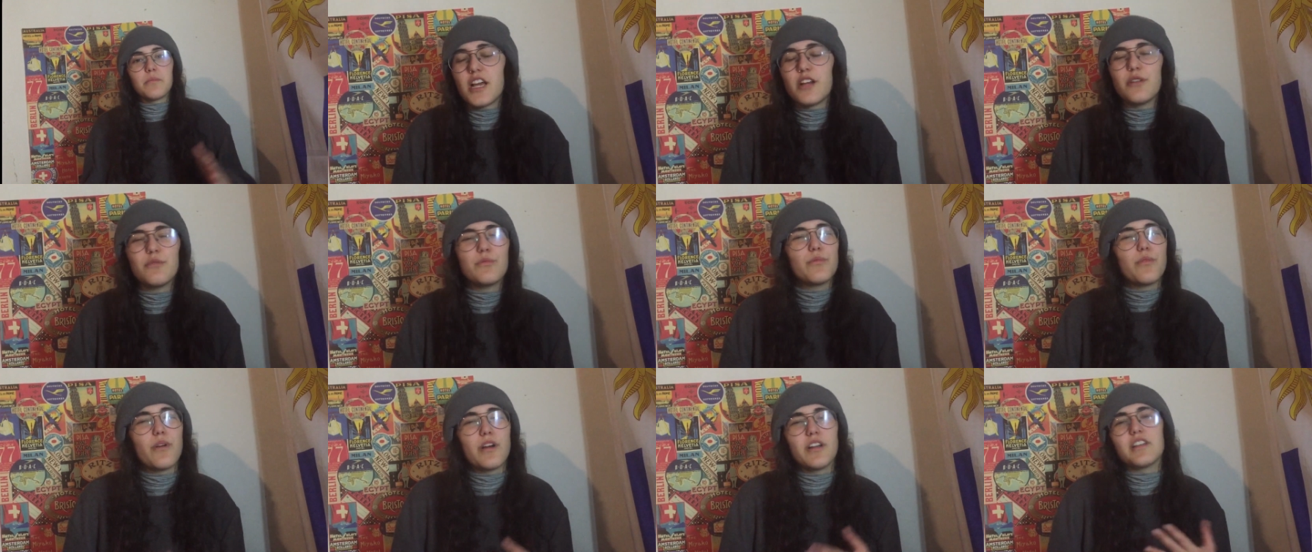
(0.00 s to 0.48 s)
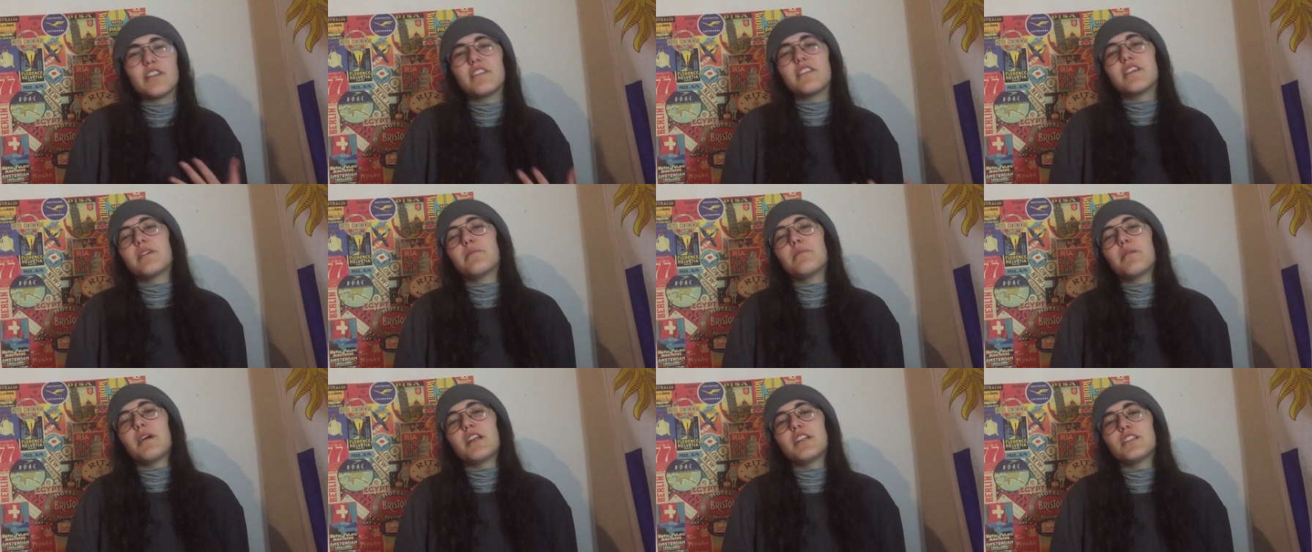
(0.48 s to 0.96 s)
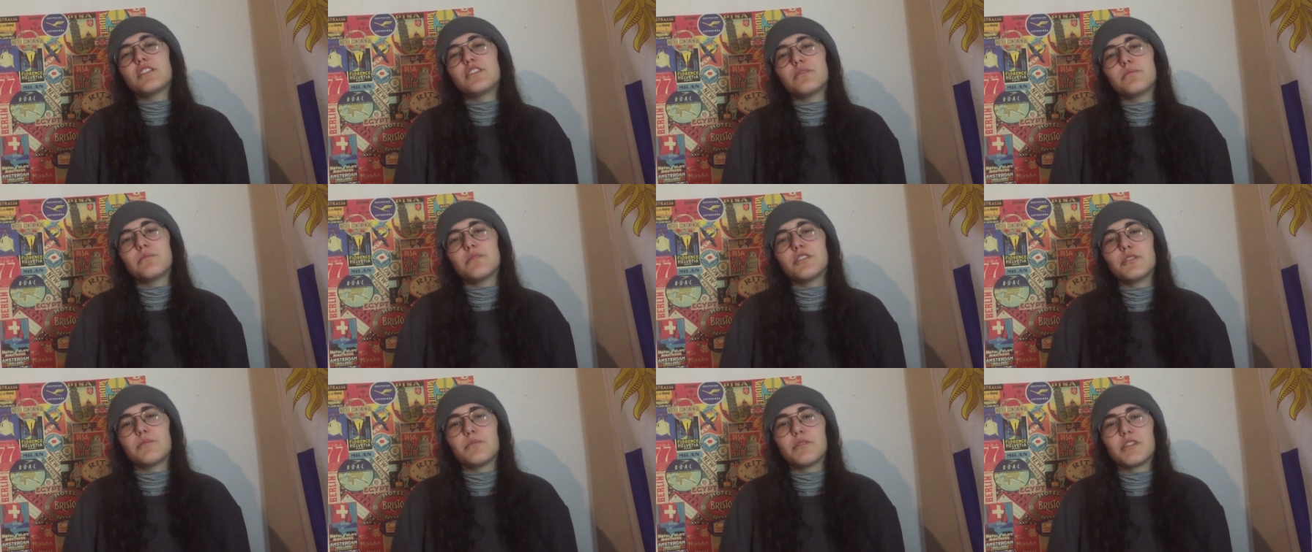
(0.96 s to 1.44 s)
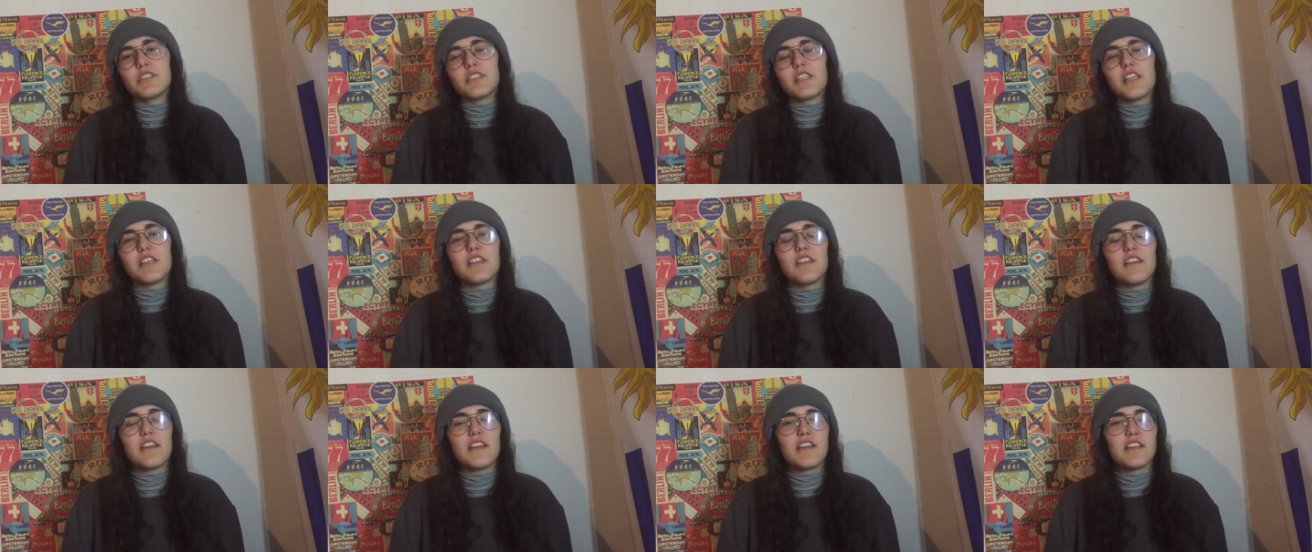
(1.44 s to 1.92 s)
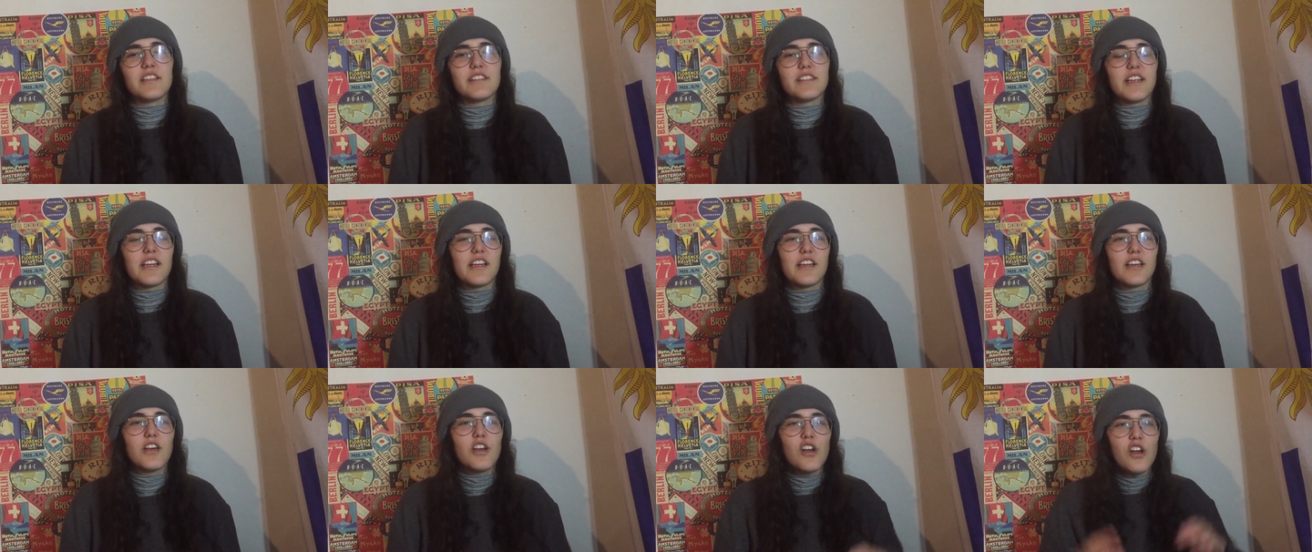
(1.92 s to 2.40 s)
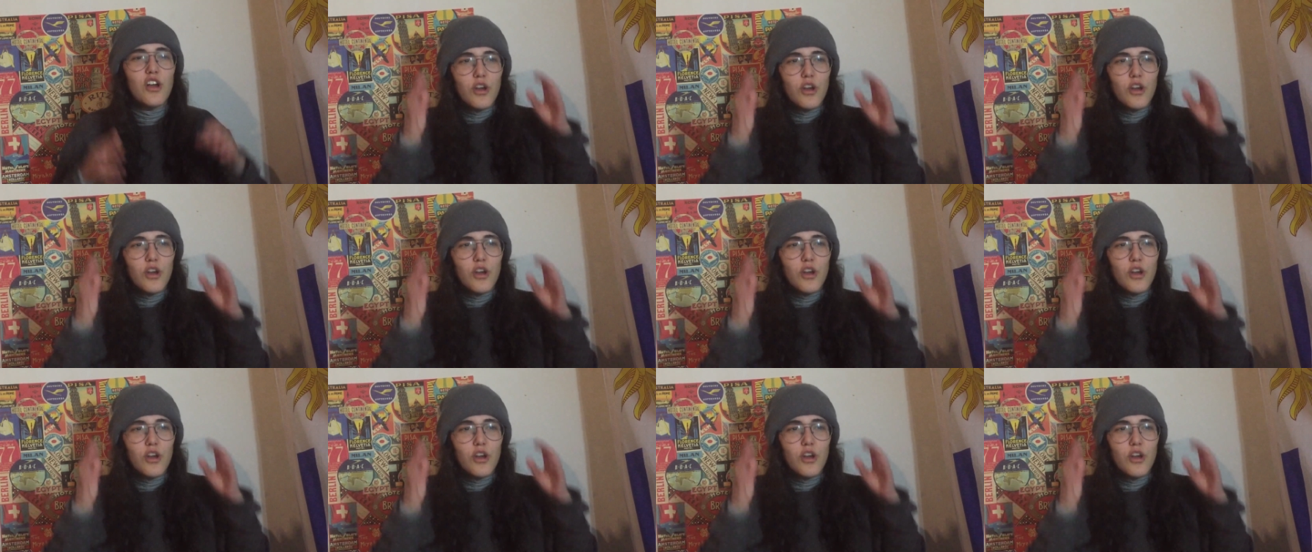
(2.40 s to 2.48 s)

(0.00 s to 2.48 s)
I don't wanna think about it too much because I think it's like